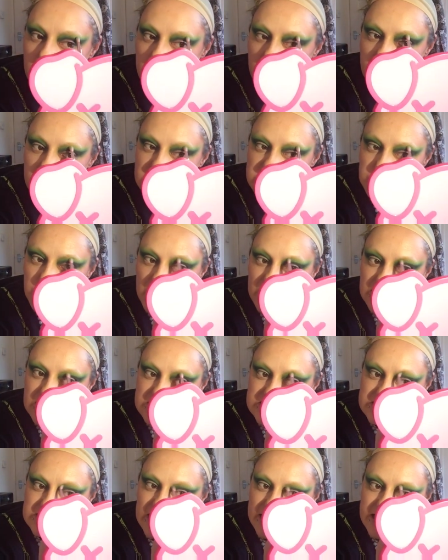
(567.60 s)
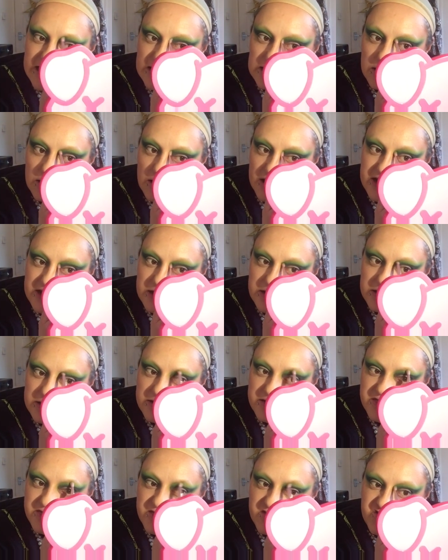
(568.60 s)
as well as saying like
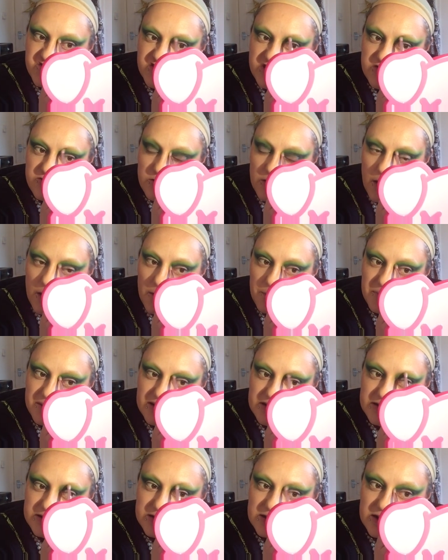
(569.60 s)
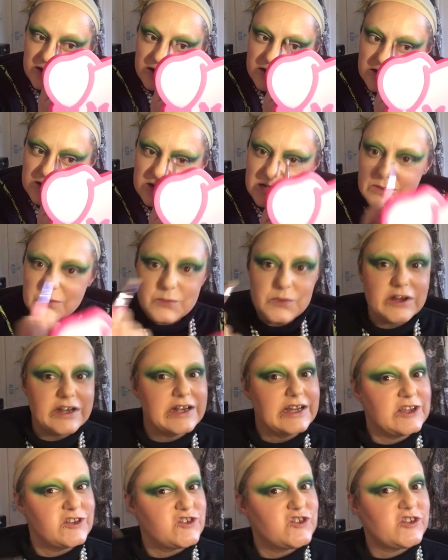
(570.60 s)
that she grew up in
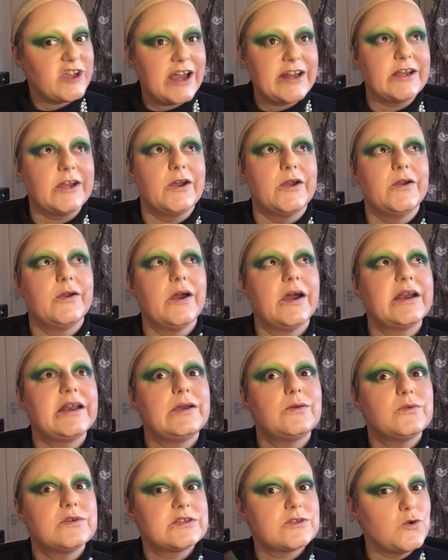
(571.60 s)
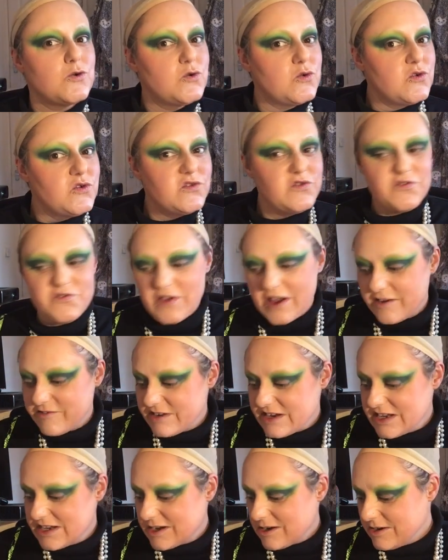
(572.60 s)
Britney's shadow, and it was all
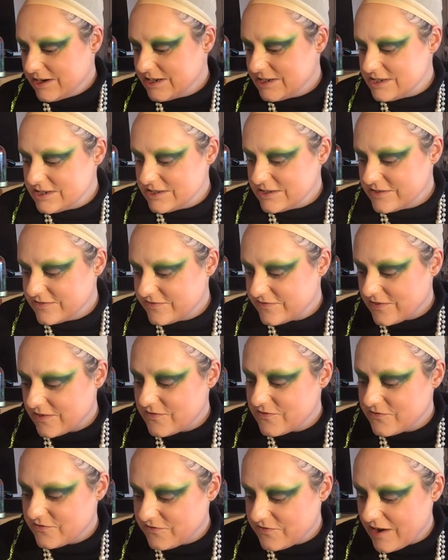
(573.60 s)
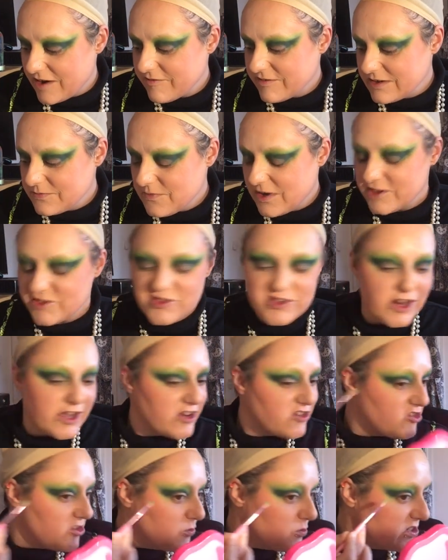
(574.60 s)
very kind of very much
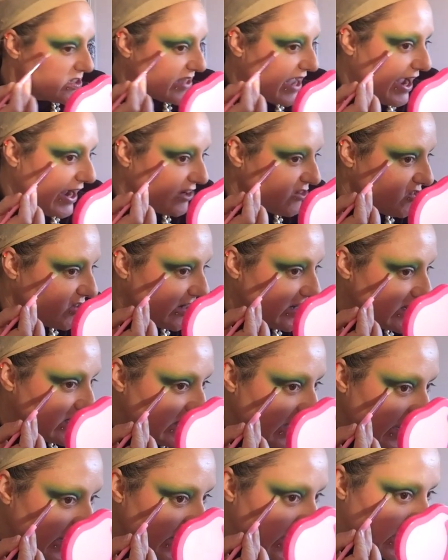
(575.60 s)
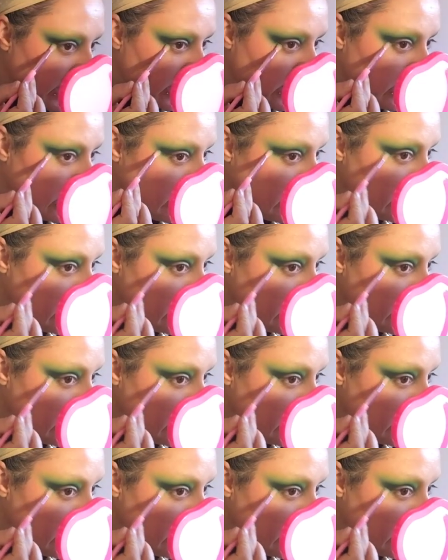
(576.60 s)
like she was actually saying